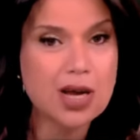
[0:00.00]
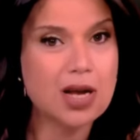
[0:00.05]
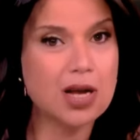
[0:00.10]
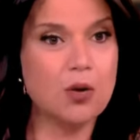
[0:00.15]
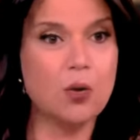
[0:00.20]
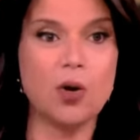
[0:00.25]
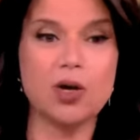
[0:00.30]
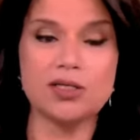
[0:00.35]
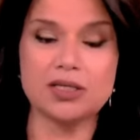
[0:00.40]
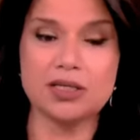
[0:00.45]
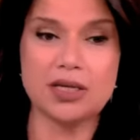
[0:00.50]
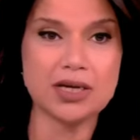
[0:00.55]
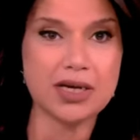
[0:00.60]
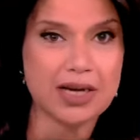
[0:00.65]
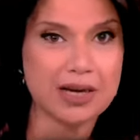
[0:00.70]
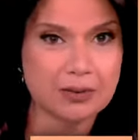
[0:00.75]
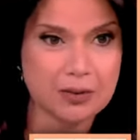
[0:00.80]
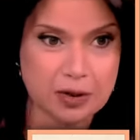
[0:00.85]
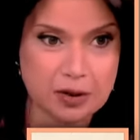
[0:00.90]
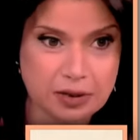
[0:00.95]
It wasn't an
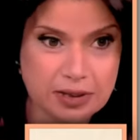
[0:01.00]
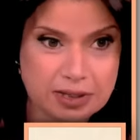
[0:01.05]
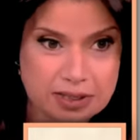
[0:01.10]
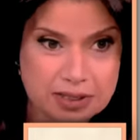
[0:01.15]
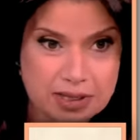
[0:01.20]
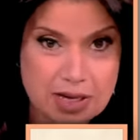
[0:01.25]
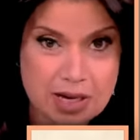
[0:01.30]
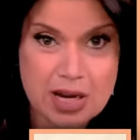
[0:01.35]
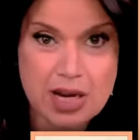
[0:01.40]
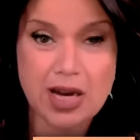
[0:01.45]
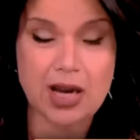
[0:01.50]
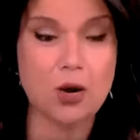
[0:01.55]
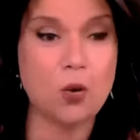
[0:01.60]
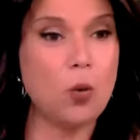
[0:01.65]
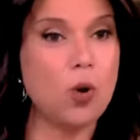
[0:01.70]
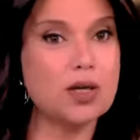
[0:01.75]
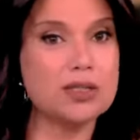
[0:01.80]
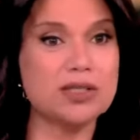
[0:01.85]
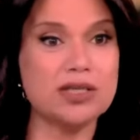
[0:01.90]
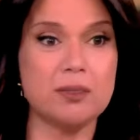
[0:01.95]
immigrant. It
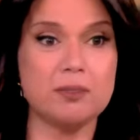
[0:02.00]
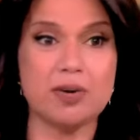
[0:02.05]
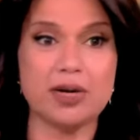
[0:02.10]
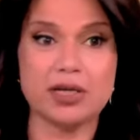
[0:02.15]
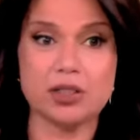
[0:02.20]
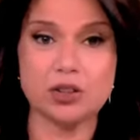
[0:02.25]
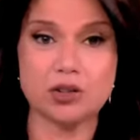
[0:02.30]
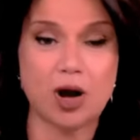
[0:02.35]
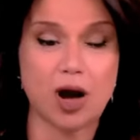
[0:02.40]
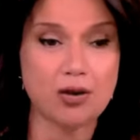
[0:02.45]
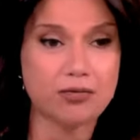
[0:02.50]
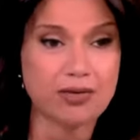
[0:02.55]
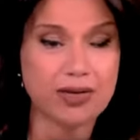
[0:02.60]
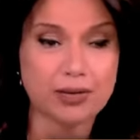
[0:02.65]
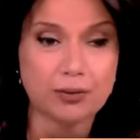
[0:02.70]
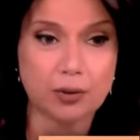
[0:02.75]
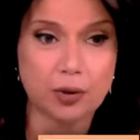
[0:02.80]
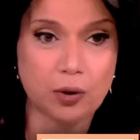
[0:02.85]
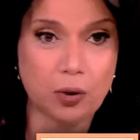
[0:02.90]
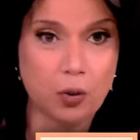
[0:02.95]
wasn't a pissed off
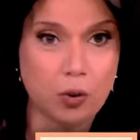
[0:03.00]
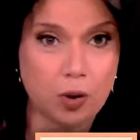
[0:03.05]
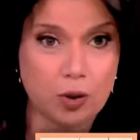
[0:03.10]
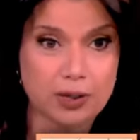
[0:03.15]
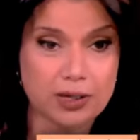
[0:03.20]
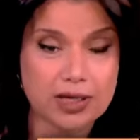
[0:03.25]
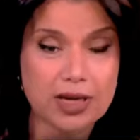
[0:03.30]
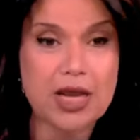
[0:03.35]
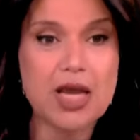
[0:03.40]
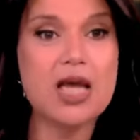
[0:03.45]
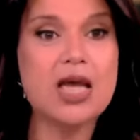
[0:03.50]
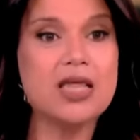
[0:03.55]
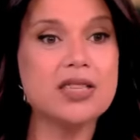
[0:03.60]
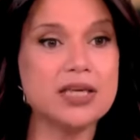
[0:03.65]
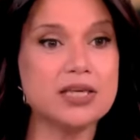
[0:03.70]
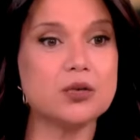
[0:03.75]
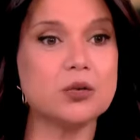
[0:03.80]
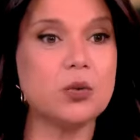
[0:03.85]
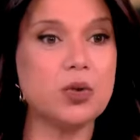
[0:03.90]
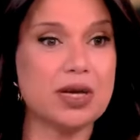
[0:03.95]
liberal woman.
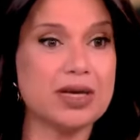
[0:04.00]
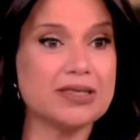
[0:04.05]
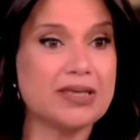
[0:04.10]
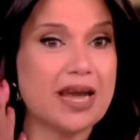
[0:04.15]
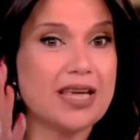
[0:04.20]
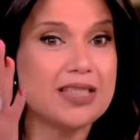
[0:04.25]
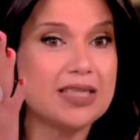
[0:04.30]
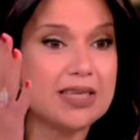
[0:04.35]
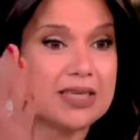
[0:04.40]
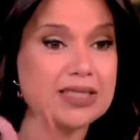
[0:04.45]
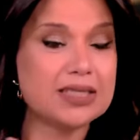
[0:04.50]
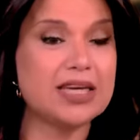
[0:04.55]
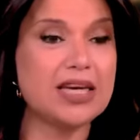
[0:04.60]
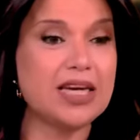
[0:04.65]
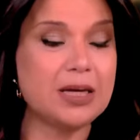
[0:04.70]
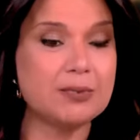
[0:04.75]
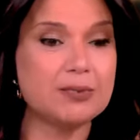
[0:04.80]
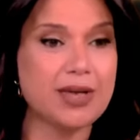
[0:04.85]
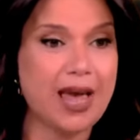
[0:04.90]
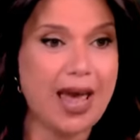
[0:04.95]
This is, and this
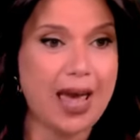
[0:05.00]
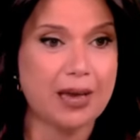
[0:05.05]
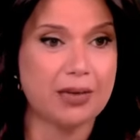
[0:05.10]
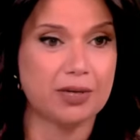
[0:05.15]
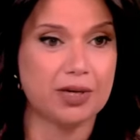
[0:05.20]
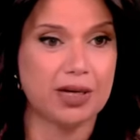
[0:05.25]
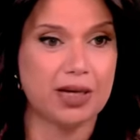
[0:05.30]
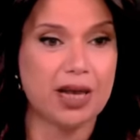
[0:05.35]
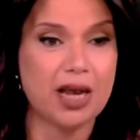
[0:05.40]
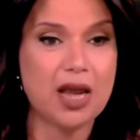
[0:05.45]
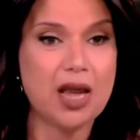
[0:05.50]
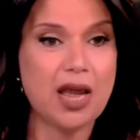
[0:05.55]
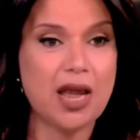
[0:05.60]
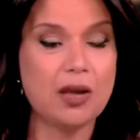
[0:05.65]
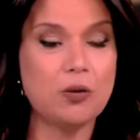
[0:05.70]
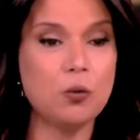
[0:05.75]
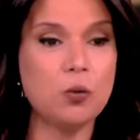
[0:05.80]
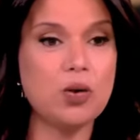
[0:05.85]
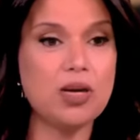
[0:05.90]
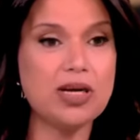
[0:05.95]
keeps happening.
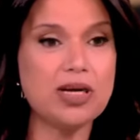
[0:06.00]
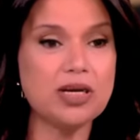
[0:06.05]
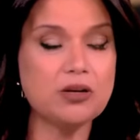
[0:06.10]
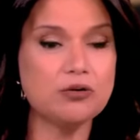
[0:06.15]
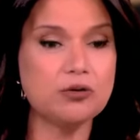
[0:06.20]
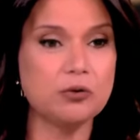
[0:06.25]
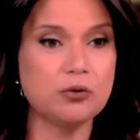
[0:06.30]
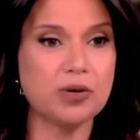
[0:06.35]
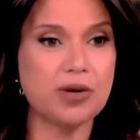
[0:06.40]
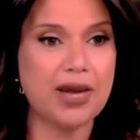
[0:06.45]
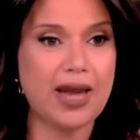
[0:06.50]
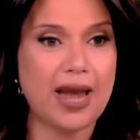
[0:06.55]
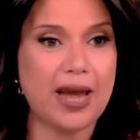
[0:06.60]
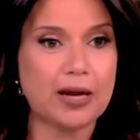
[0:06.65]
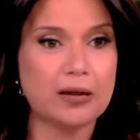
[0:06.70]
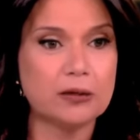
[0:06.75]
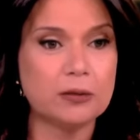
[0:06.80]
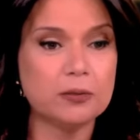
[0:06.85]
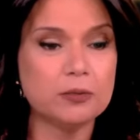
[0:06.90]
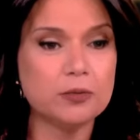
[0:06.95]
And we need to
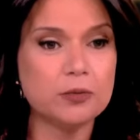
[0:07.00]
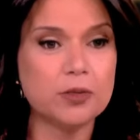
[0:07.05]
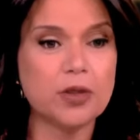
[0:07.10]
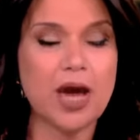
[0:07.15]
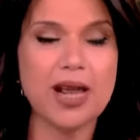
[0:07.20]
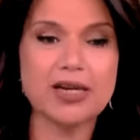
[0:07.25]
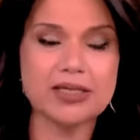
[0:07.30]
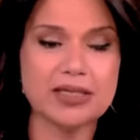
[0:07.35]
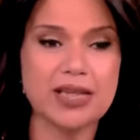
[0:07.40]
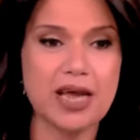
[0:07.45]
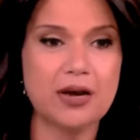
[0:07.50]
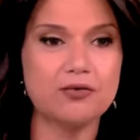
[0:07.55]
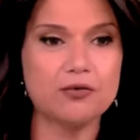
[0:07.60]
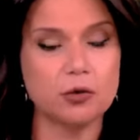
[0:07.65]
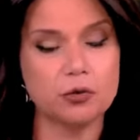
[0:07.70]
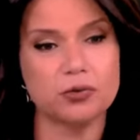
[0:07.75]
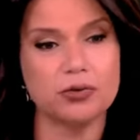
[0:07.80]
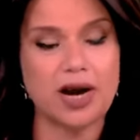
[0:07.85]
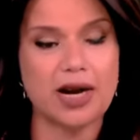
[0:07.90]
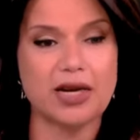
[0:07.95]
react not as
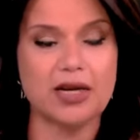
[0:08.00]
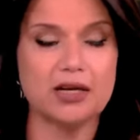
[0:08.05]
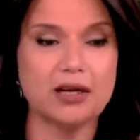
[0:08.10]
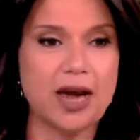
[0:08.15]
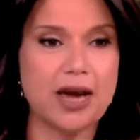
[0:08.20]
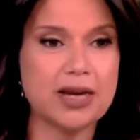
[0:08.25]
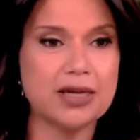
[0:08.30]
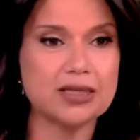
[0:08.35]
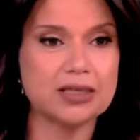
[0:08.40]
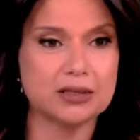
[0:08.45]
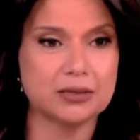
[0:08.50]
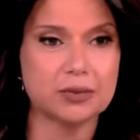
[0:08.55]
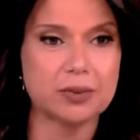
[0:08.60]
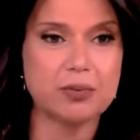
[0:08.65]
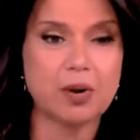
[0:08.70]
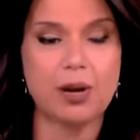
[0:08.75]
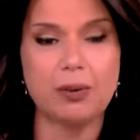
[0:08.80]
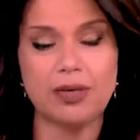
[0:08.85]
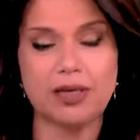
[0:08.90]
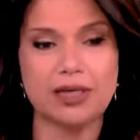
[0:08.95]
left or right, not as
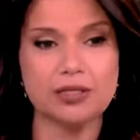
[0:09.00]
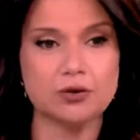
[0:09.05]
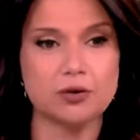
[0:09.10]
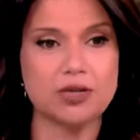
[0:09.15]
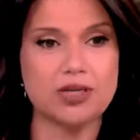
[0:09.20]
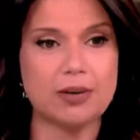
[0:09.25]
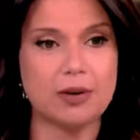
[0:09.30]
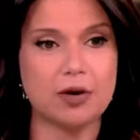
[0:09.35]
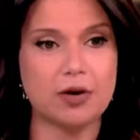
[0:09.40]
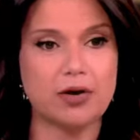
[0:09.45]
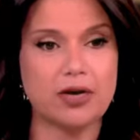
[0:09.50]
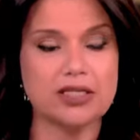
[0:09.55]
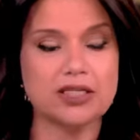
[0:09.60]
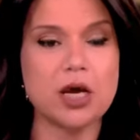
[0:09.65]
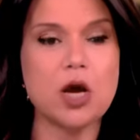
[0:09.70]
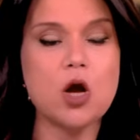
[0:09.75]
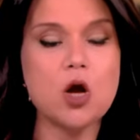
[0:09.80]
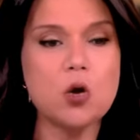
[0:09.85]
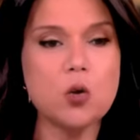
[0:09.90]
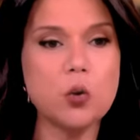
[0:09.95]
Republicans or
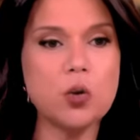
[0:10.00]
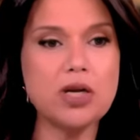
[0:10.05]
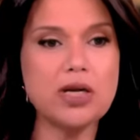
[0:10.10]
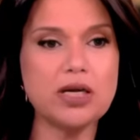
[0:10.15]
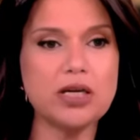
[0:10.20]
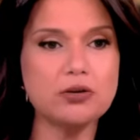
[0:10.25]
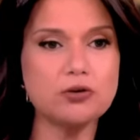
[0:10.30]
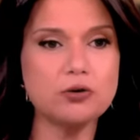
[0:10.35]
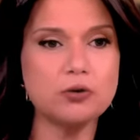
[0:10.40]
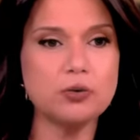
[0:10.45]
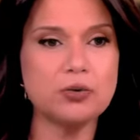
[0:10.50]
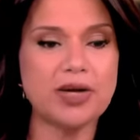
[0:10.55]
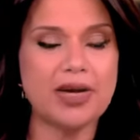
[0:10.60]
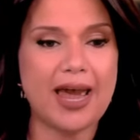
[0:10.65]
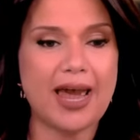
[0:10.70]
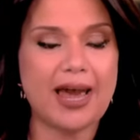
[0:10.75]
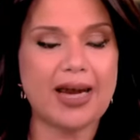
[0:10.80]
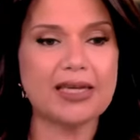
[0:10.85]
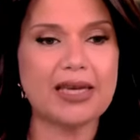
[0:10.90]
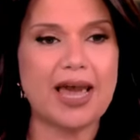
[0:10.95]
Democrats. We need to
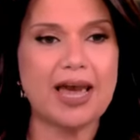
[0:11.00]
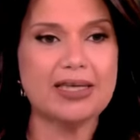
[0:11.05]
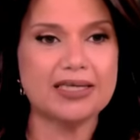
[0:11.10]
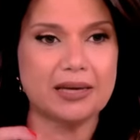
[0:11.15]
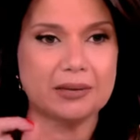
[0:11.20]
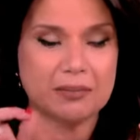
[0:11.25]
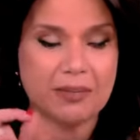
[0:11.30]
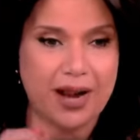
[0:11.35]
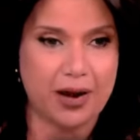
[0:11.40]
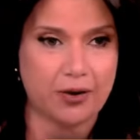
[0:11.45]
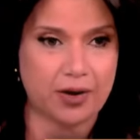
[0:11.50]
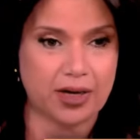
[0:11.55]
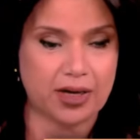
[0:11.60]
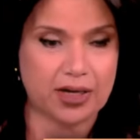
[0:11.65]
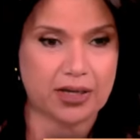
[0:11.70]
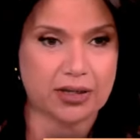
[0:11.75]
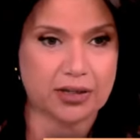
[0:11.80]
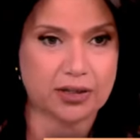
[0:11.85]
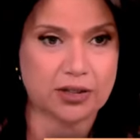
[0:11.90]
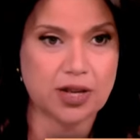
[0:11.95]
react as
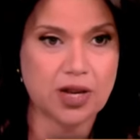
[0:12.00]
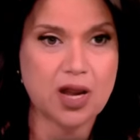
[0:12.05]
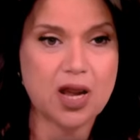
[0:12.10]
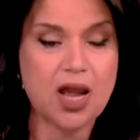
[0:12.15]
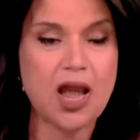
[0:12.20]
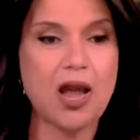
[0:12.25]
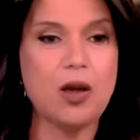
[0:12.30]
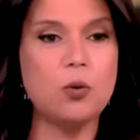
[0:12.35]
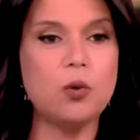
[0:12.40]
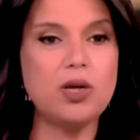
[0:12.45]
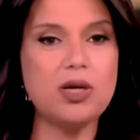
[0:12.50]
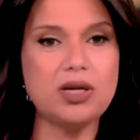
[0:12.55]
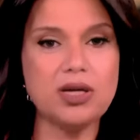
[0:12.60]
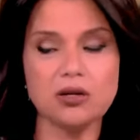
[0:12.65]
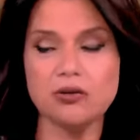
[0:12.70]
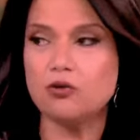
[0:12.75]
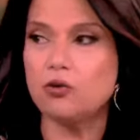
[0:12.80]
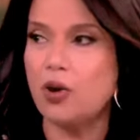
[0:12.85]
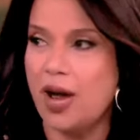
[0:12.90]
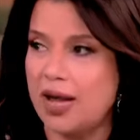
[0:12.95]
Americans right. and we
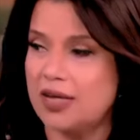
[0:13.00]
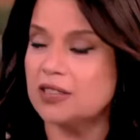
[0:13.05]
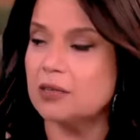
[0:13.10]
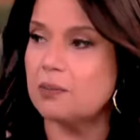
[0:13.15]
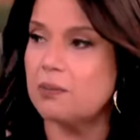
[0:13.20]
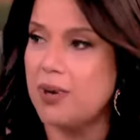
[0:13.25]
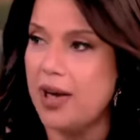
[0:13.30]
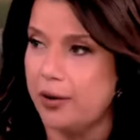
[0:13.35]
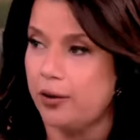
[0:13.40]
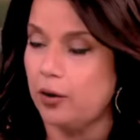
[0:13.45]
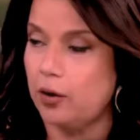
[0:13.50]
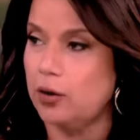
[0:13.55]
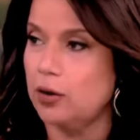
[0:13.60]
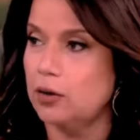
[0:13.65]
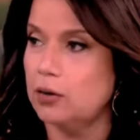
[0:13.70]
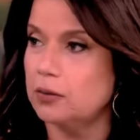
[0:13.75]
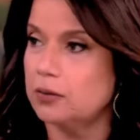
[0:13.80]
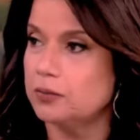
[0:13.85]
need to ask better.